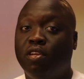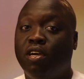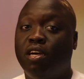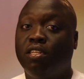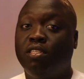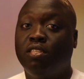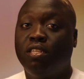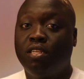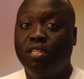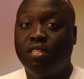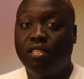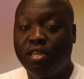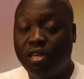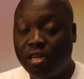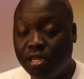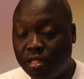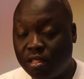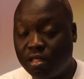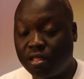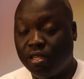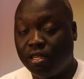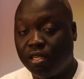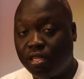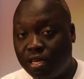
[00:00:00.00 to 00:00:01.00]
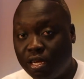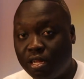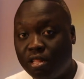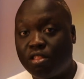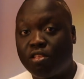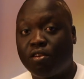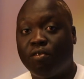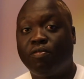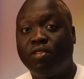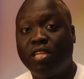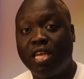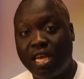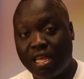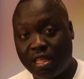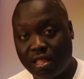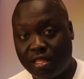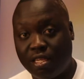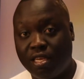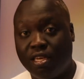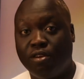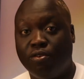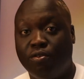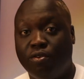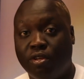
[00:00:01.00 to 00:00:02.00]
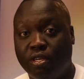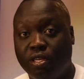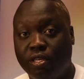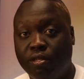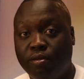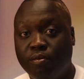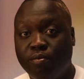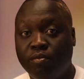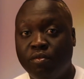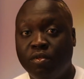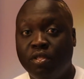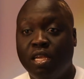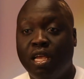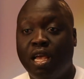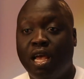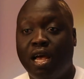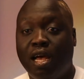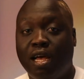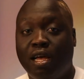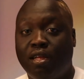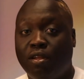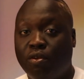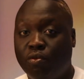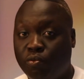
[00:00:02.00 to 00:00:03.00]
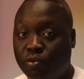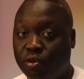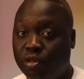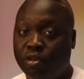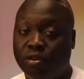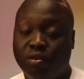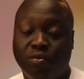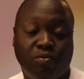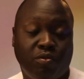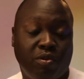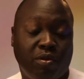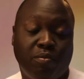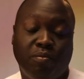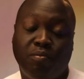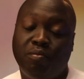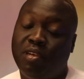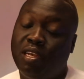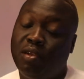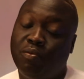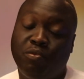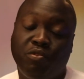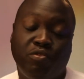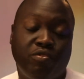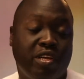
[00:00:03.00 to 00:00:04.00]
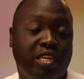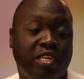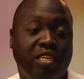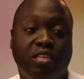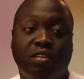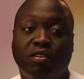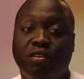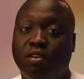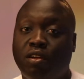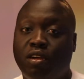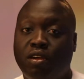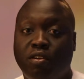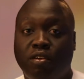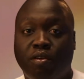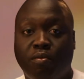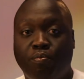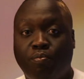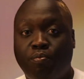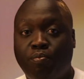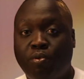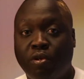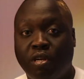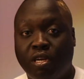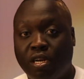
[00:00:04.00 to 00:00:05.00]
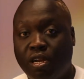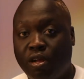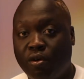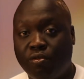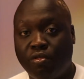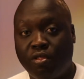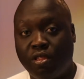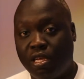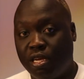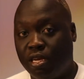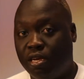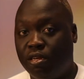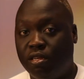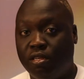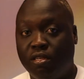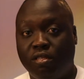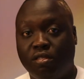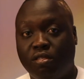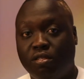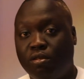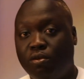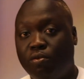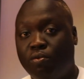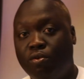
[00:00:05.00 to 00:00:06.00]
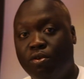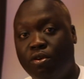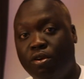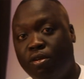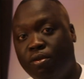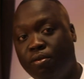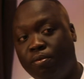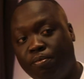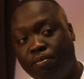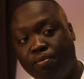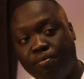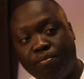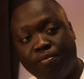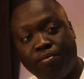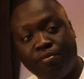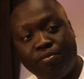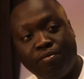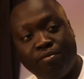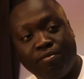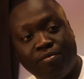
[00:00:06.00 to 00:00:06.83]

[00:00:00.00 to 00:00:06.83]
We've done tons and tons of testing on it. And we're ready to hurry up, put it out there to the world.